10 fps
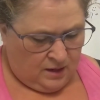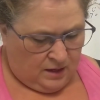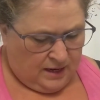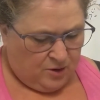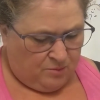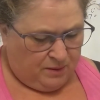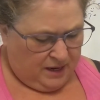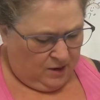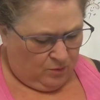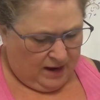Letter
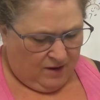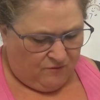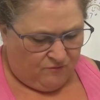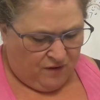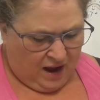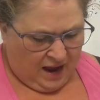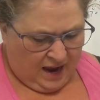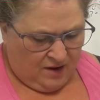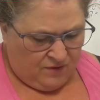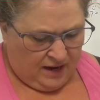B, we have
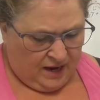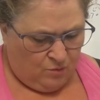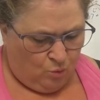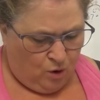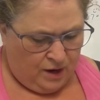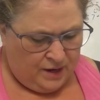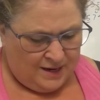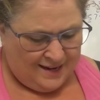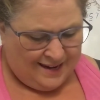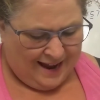5 and
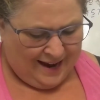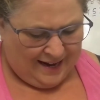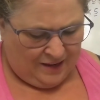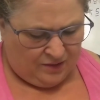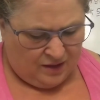1/9.